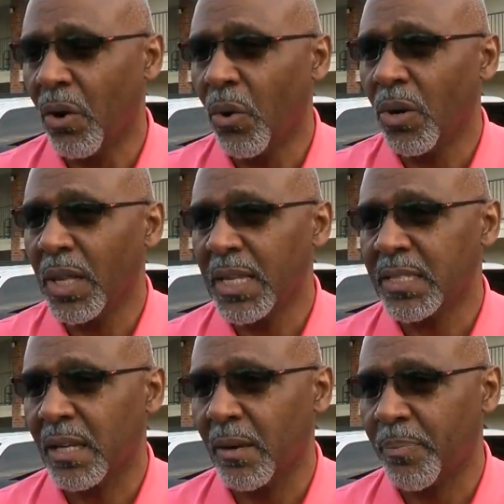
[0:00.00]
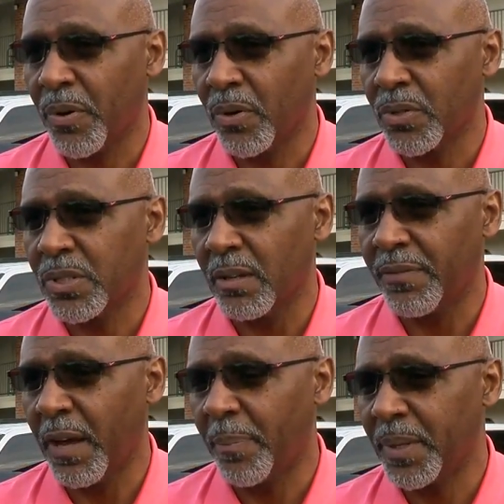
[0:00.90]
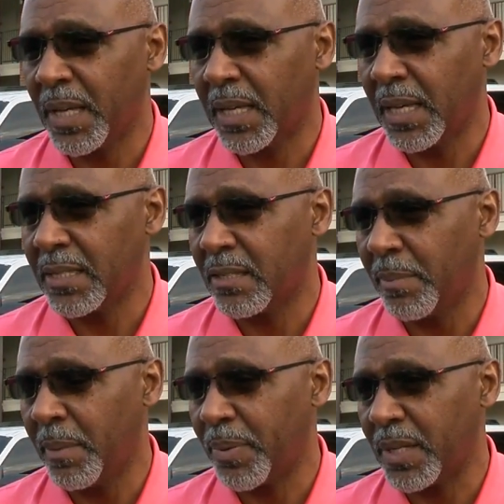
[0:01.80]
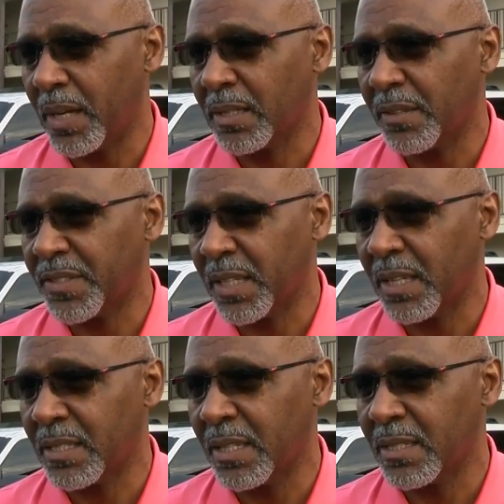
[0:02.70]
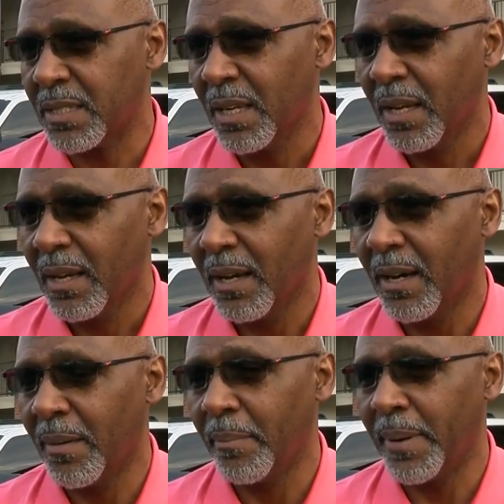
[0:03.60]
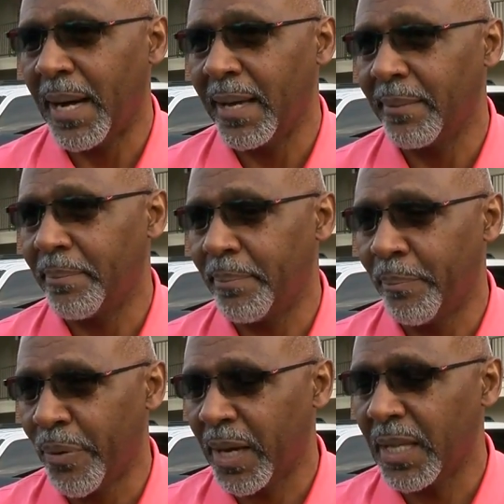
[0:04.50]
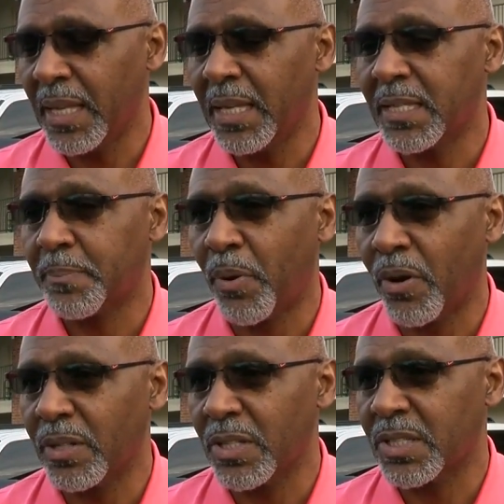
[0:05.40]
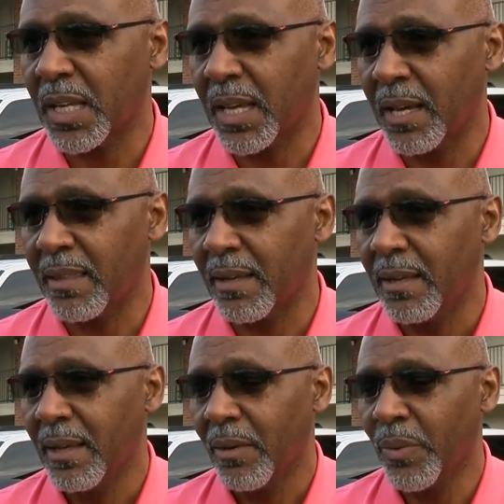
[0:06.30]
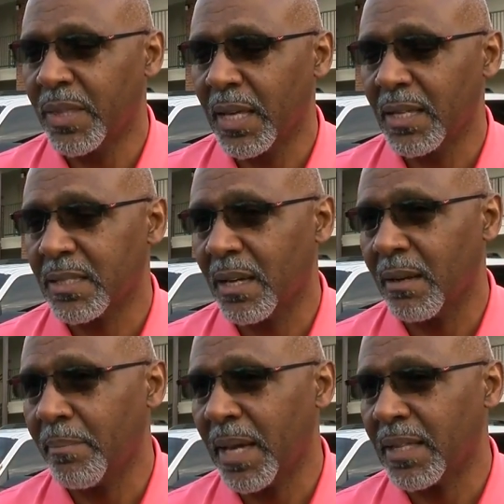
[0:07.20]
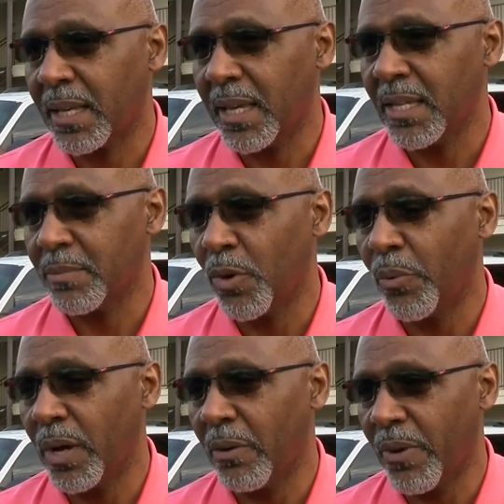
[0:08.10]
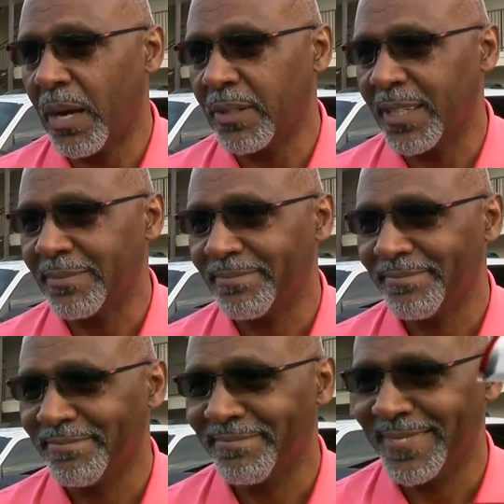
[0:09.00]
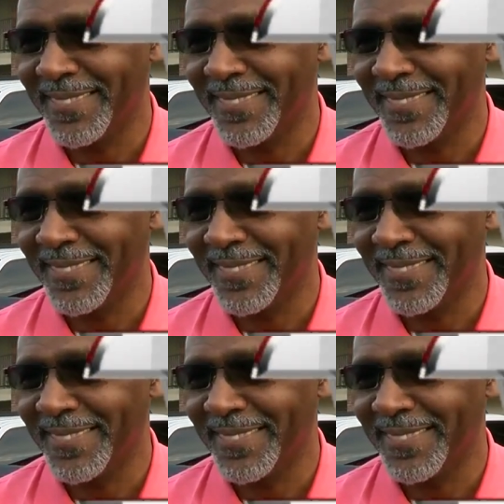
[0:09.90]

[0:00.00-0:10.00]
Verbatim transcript: the holistic approach of helping the kids to be productive citizens um, by bringing these partners together, we think is going to make the kids more well-rounded.